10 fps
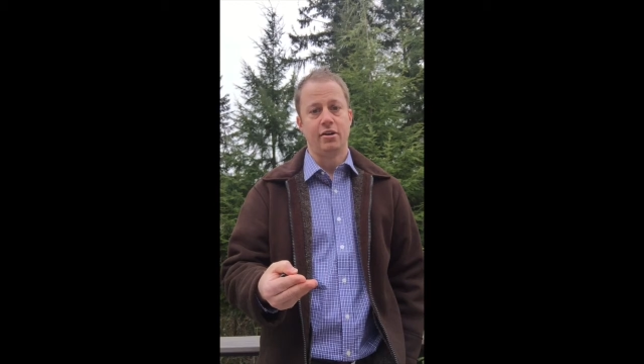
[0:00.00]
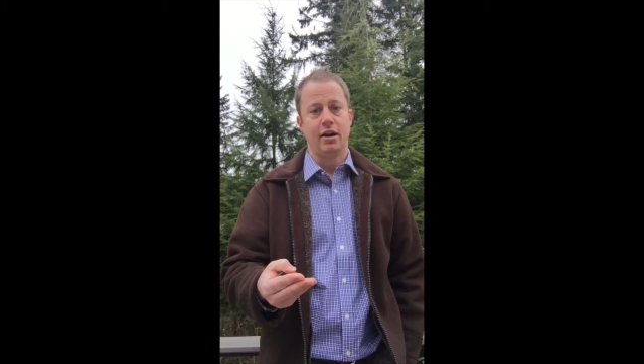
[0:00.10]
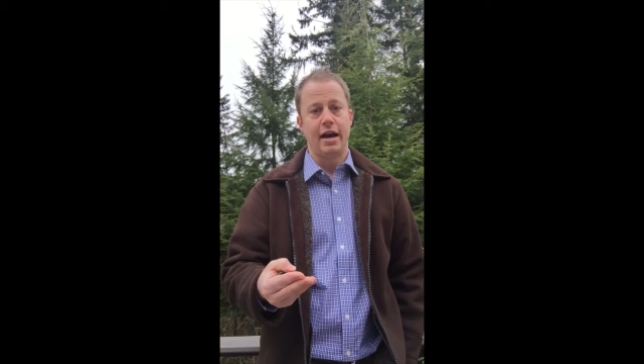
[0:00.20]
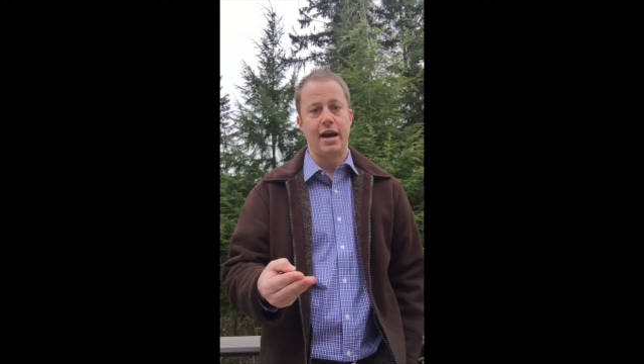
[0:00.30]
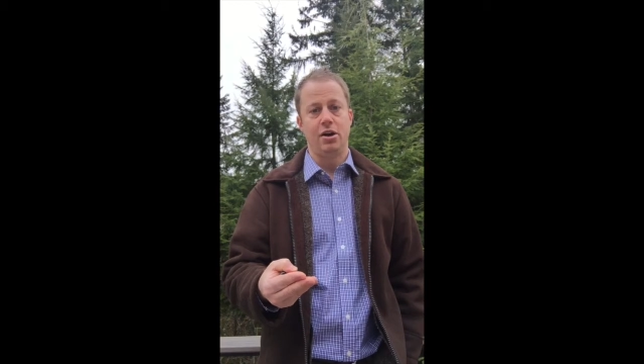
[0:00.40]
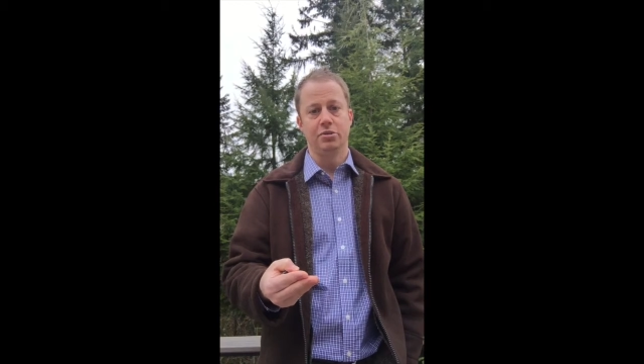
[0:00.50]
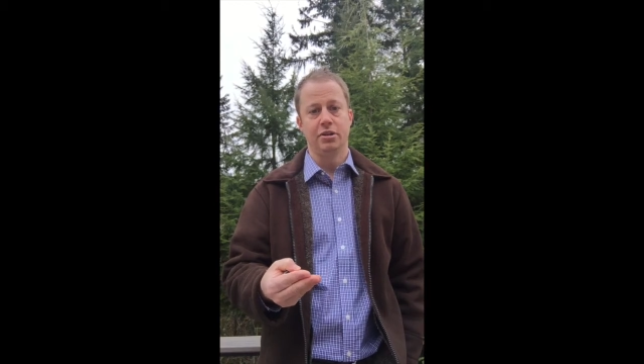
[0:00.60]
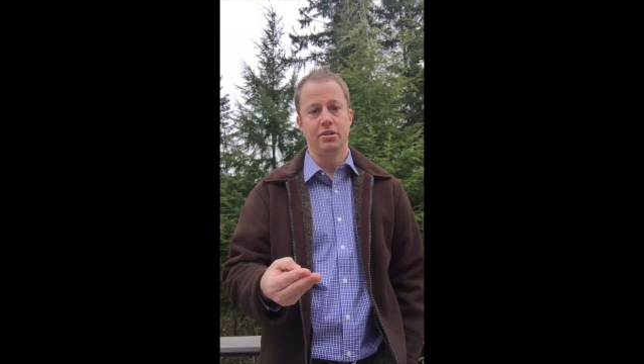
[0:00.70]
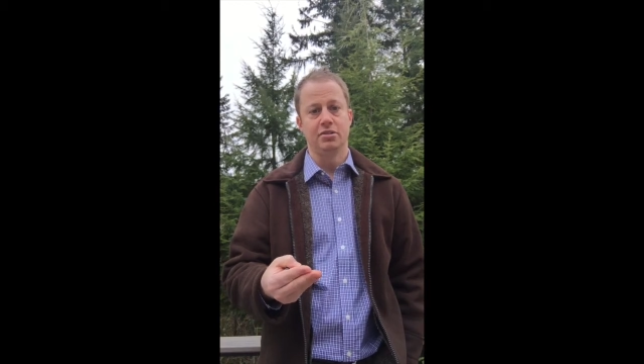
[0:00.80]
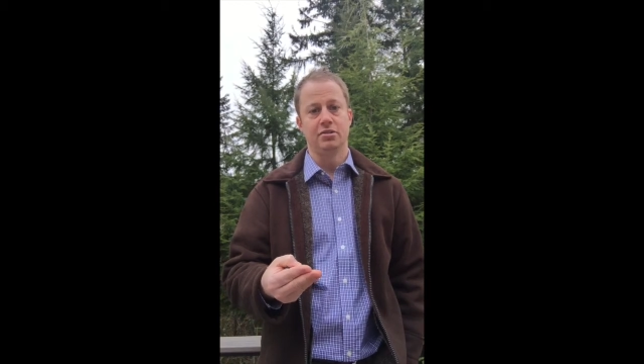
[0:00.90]
how
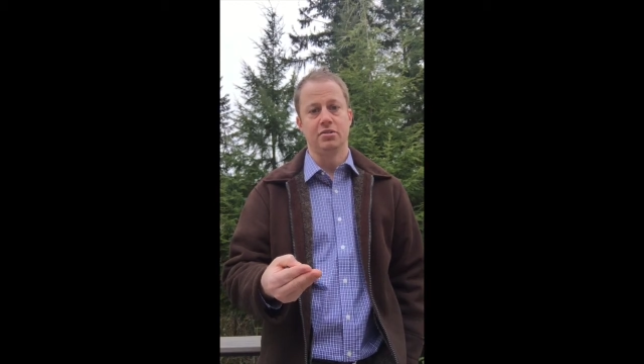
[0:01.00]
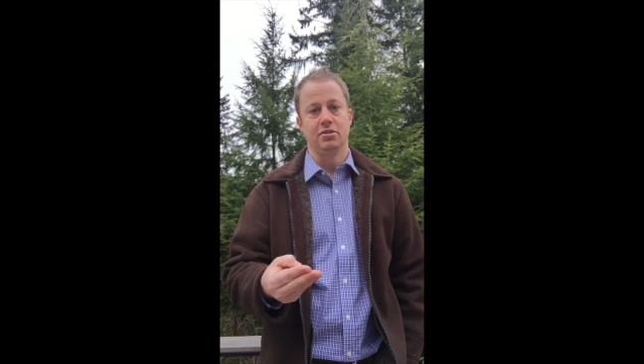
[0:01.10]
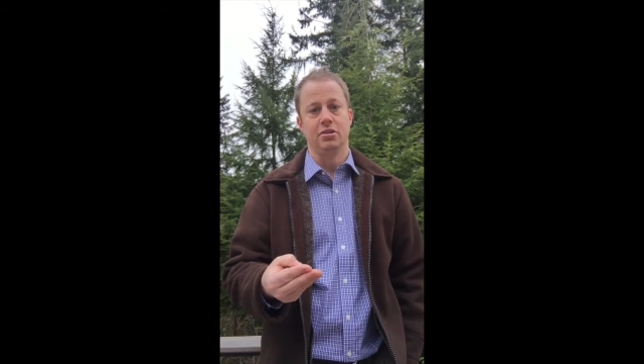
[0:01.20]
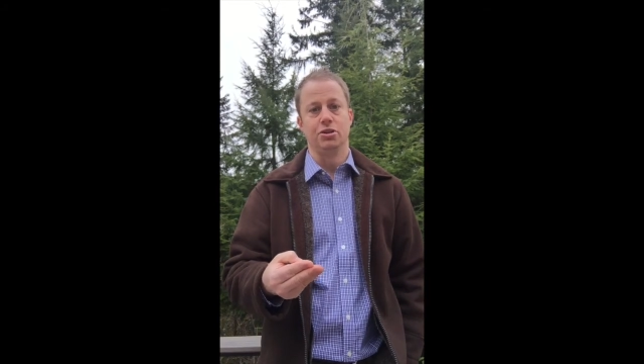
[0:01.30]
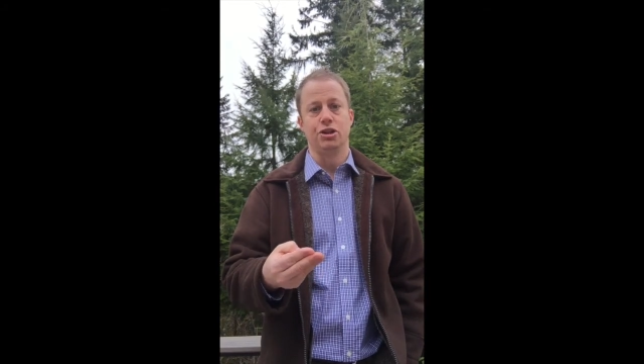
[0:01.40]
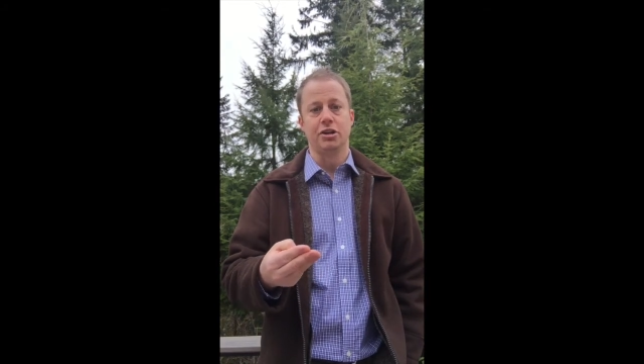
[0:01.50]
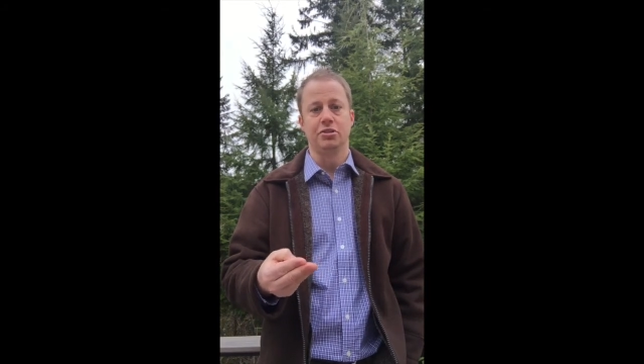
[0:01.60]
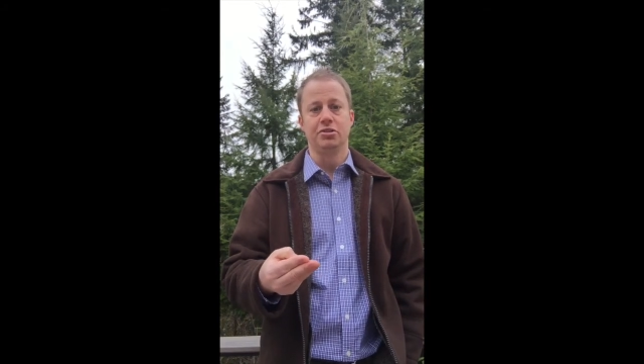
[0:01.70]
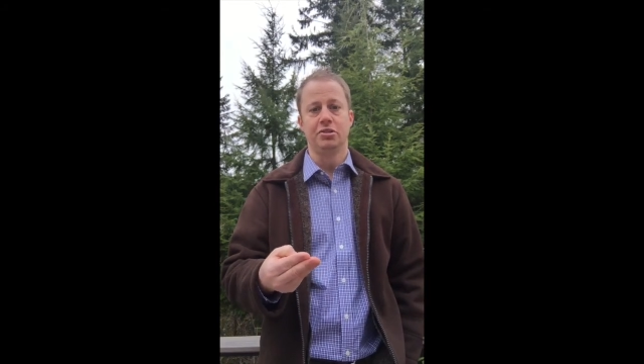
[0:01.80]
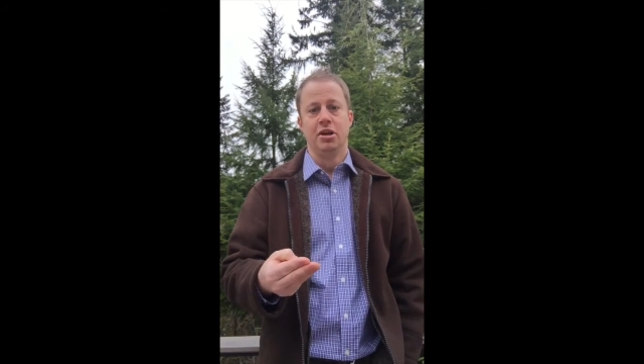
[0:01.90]
does the
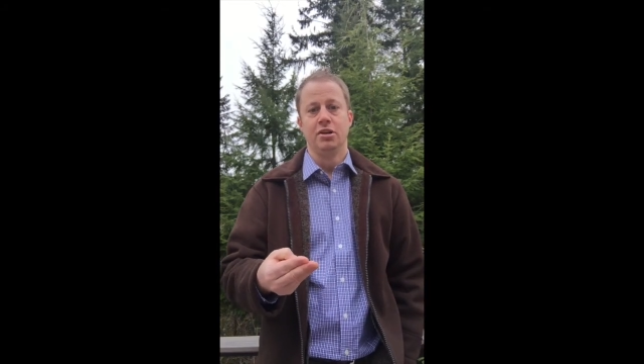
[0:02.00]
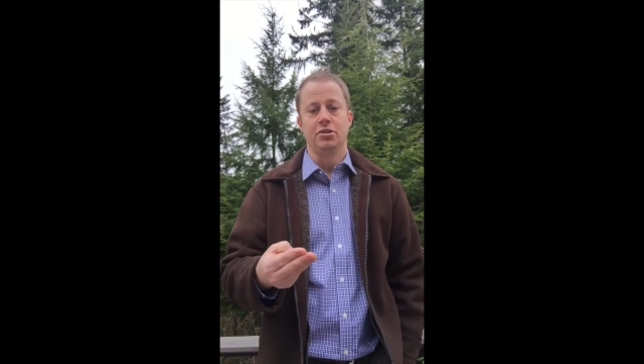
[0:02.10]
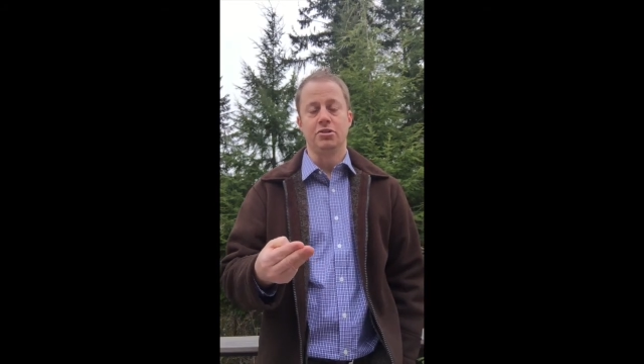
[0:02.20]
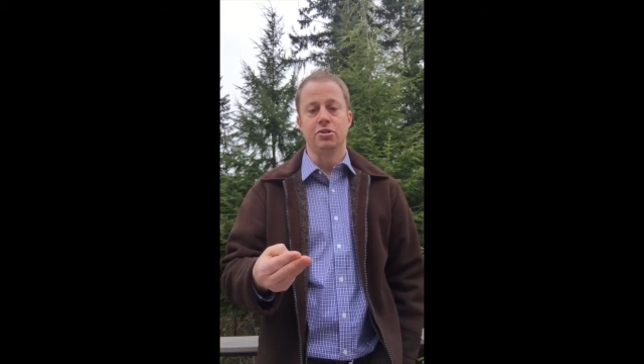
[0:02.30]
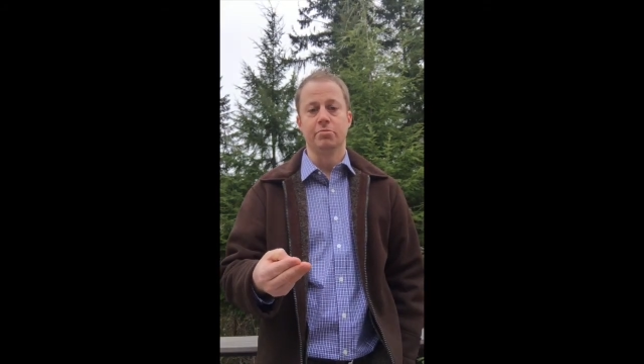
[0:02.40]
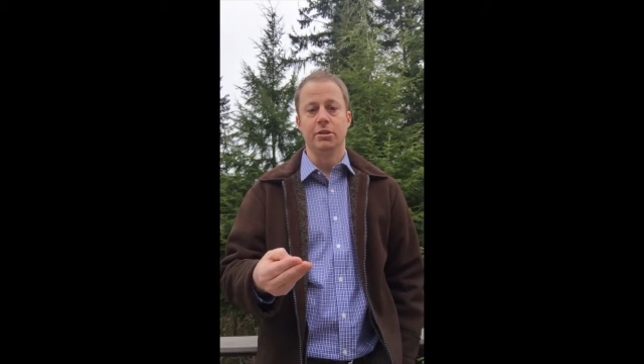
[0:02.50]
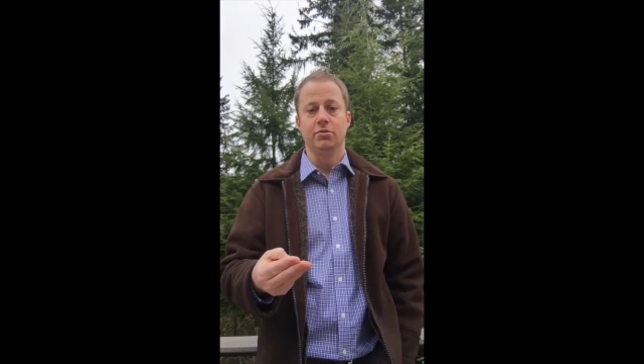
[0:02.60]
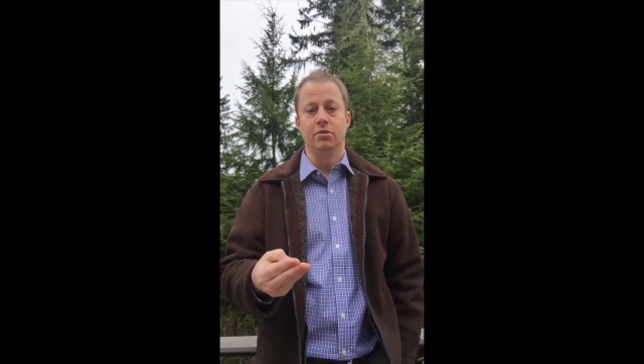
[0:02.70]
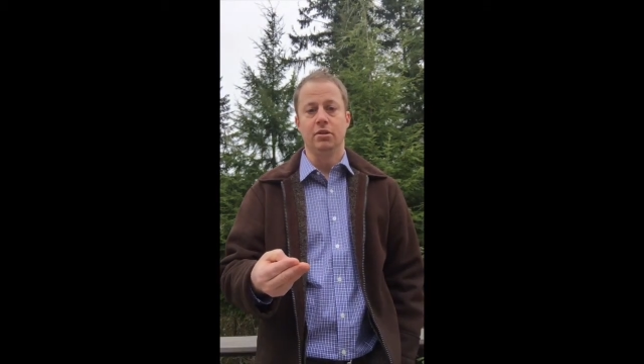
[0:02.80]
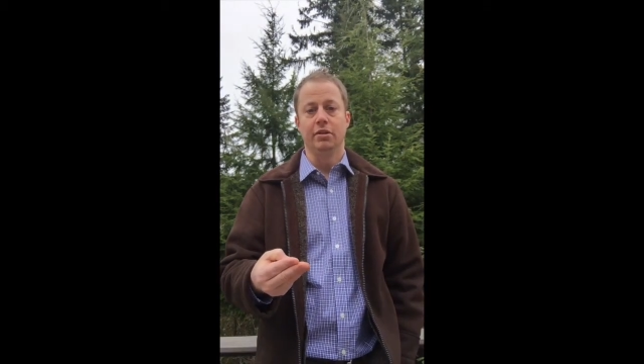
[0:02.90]
judges determine
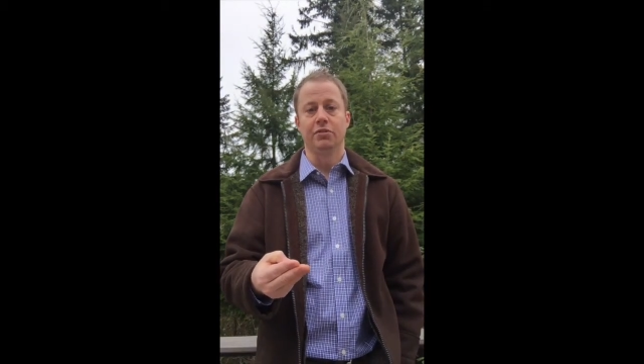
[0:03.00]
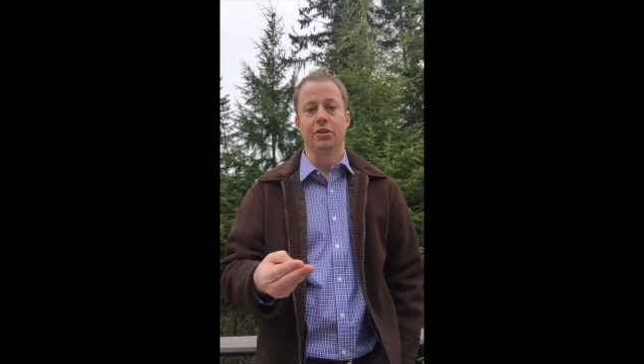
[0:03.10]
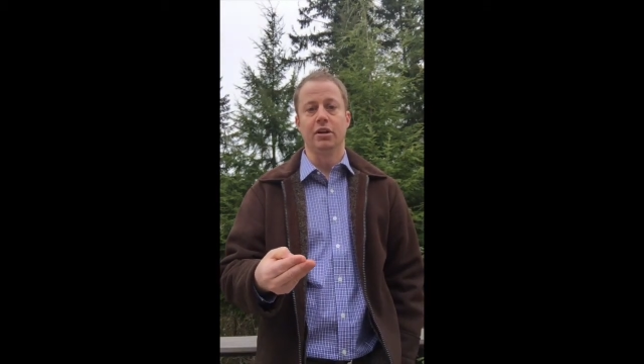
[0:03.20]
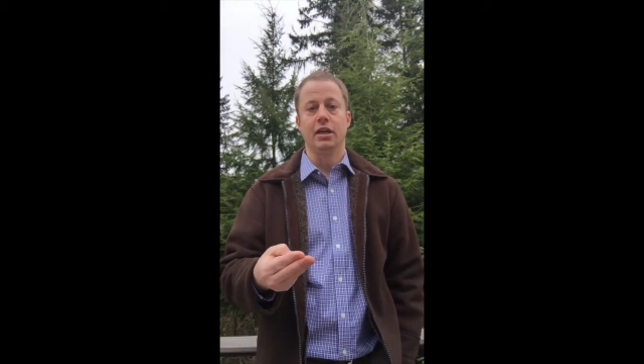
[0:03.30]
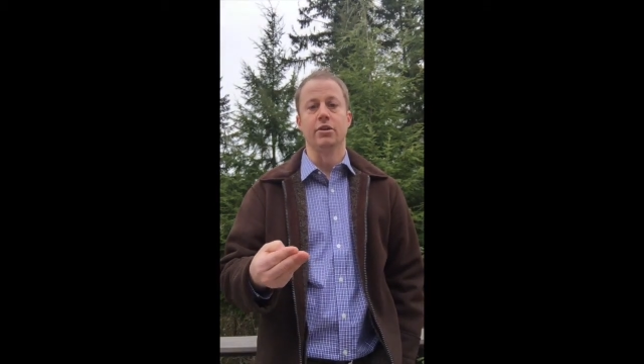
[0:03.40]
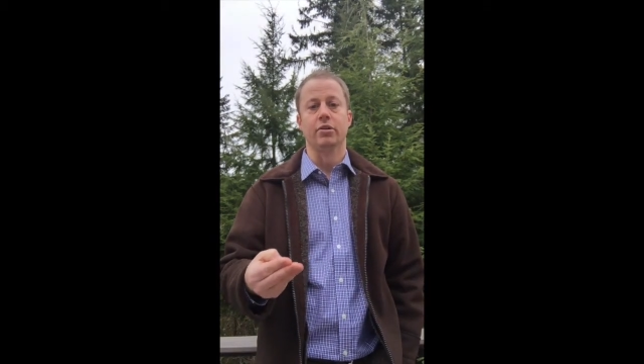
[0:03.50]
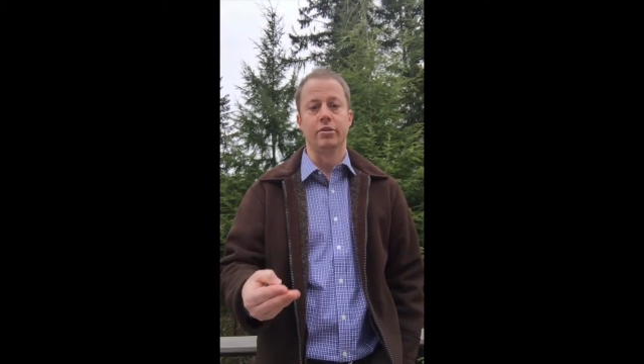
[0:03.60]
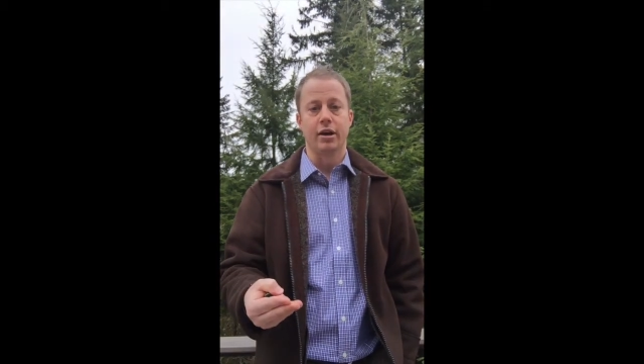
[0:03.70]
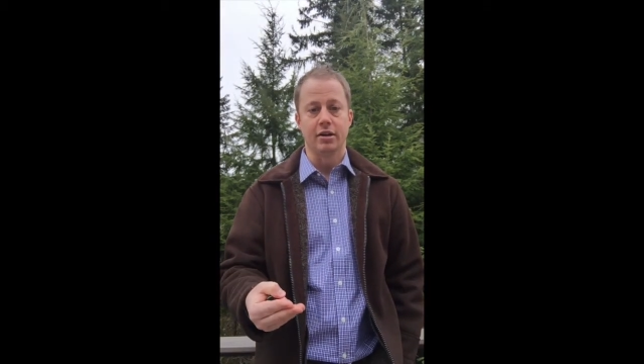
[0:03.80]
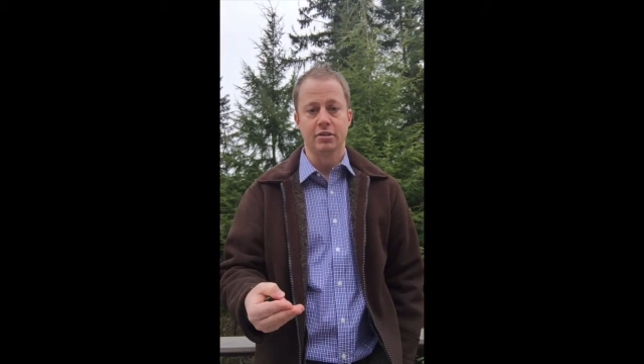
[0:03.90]
if they're going to hear it
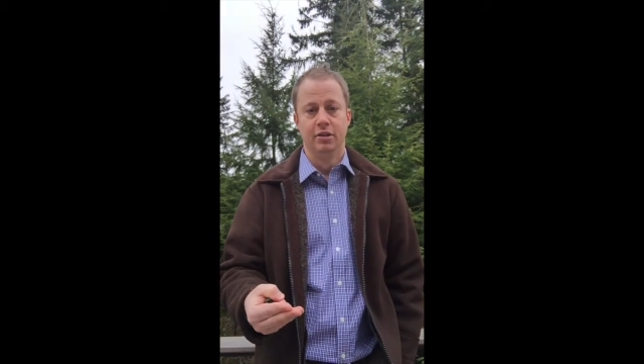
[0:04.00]
or not?